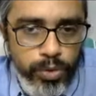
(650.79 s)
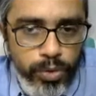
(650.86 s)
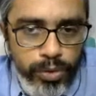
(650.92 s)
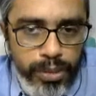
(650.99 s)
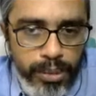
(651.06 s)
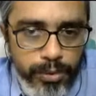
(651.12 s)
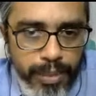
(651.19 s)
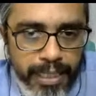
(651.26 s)

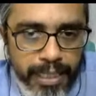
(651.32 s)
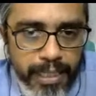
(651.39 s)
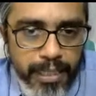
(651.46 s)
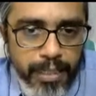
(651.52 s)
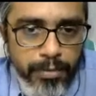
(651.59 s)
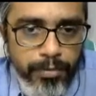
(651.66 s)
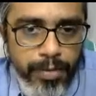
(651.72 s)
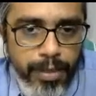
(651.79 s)
that is why
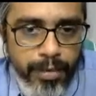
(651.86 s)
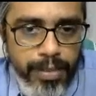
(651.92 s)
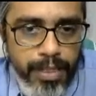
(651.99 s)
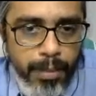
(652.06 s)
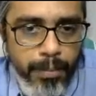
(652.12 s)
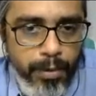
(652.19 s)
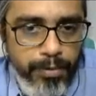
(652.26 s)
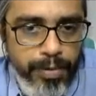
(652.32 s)
we have
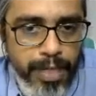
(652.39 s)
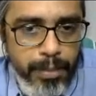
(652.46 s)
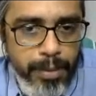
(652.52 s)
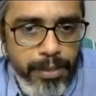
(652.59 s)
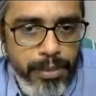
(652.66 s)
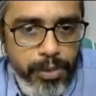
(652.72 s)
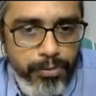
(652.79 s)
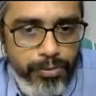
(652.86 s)
number of
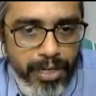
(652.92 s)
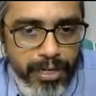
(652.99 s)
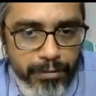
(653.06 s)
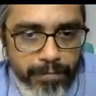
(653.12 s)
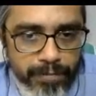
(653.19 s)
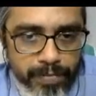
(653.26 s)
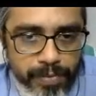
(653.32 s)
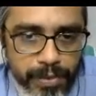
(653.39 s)
neighbors is 5.
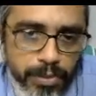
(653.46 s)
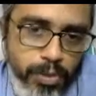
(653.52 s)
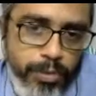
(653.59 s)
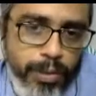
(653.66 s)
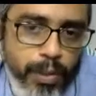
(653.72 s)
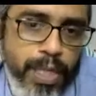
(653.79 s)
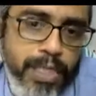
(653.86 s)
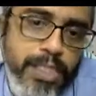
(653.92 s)
So
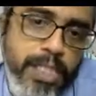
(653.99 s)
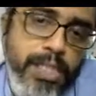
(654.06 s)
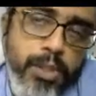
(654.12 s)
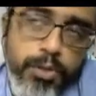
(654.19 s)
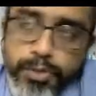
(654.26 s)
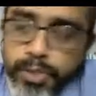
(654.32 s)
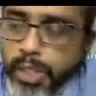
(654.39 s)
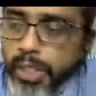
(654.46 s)
we can set it to
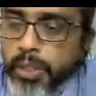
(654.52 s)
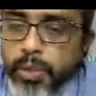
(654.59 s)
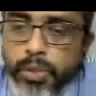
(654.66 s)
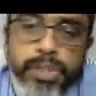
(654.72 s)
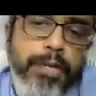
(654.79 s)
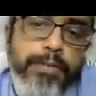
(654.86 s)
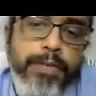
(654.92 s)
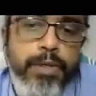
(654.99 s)
3 or
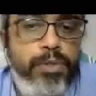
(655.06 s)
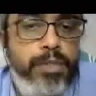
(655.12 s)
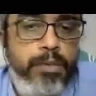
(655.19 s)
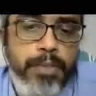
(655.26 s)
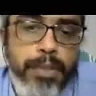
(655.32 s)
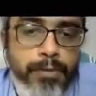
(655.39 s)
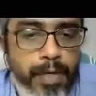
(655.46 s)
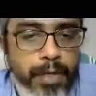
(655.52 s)
7 or
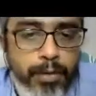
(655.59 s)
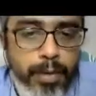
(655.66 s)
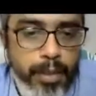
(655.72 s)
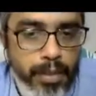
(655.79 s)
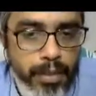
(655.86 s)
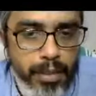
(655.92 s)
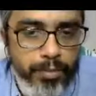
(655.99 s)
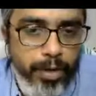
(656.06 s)
something,
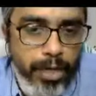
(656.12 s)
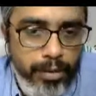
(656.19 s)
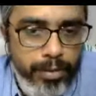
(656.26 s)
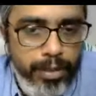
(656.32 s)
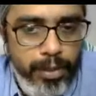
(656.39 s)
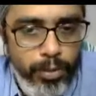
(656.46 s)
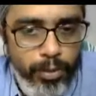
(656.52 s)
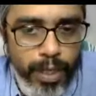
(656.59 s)

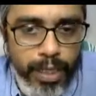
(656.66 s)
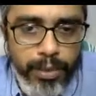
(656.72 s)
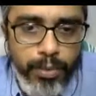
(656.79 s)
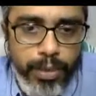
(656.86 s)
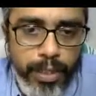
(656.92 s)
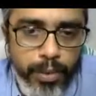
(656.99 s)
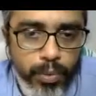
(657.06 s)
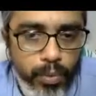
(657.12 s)
whatever you want, you
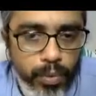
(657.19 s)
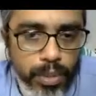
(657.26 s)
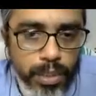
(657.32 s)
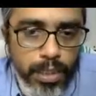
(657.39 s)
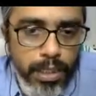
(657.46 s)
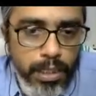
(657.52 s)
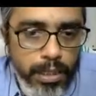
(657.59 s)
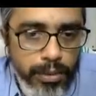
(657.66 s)
can do.
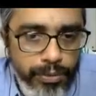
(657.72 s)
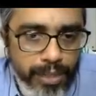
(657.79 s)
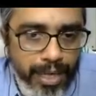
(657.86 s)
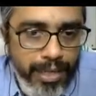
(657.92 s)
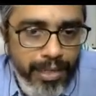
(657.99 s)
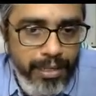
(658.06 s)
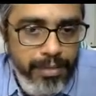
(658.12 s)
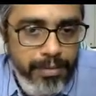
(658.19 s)

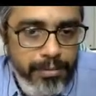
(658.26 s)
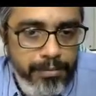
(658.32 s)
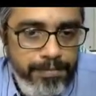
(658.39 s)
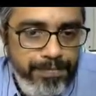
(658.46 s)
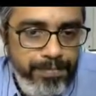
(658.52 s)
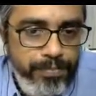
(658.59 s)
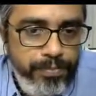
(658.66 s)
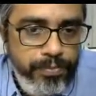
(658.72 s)
Then
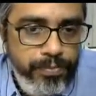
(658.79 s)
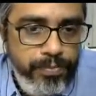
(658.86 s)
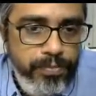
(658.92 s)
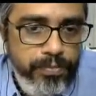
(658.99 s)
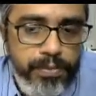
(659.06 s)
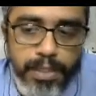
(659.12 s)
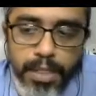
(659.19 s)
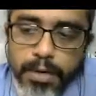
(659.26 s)

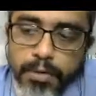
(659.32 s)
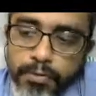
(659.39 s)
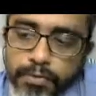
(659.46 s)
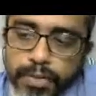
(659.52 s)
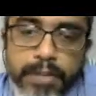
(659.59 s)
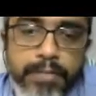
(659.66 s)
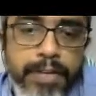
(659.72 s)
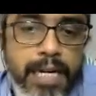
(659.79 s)

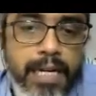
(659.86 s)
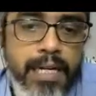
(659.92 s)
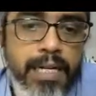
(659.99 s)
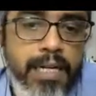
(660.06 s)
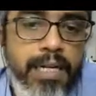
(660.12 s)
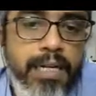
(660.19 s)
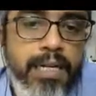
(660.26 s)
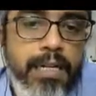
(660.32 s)
we
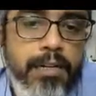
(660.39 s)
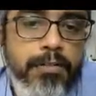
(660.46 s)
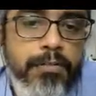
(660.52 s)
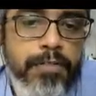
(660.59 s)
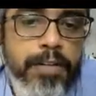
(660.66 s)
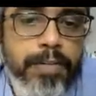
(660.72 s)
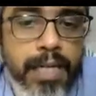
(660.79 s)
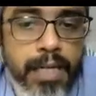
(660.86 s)

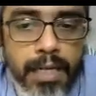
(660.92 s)
will